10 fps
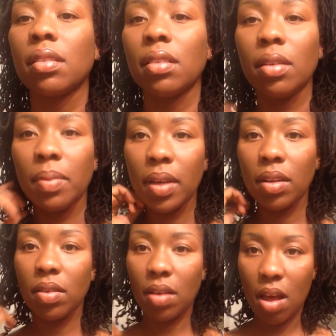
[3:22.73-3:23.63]
a little bit
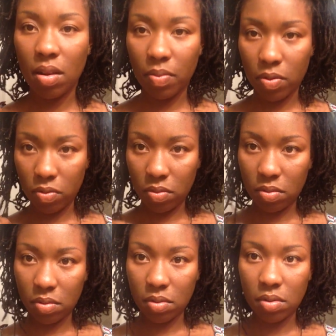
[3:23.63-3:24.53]
under the collarbone
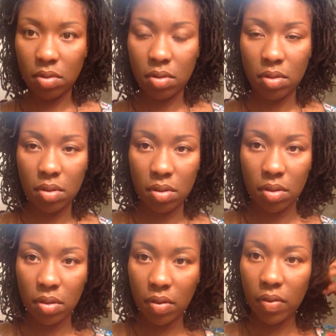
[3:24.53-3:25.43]

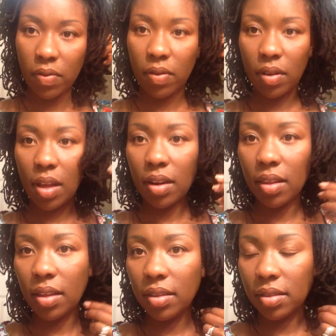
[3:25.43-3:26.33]
for a lot of
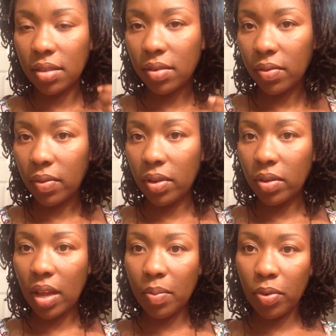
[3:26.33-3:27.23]
these when you
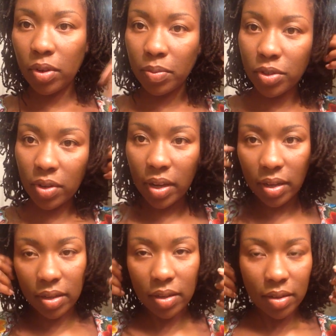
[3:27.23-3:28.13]
like pull them straight,
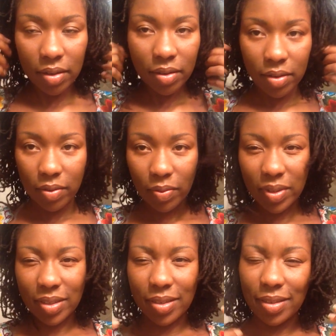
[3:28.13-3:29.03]

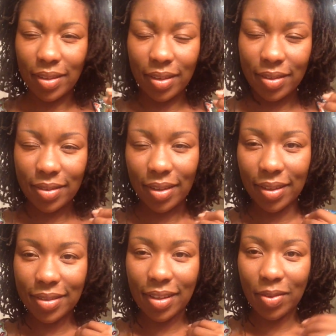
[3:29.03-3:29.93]
which is silly. It's like,
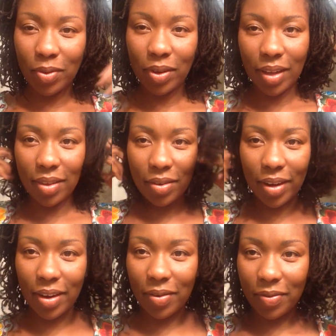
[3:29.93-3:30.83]
that's not the real length of your
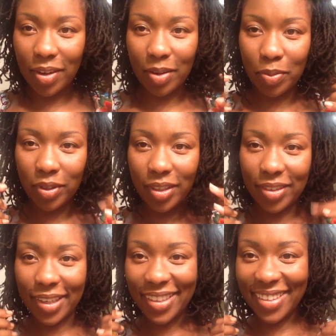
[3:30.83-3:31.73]
hair if you gotta pull it,
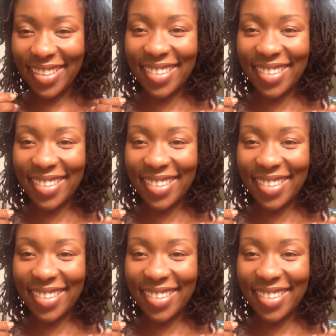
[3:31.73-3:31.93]
right?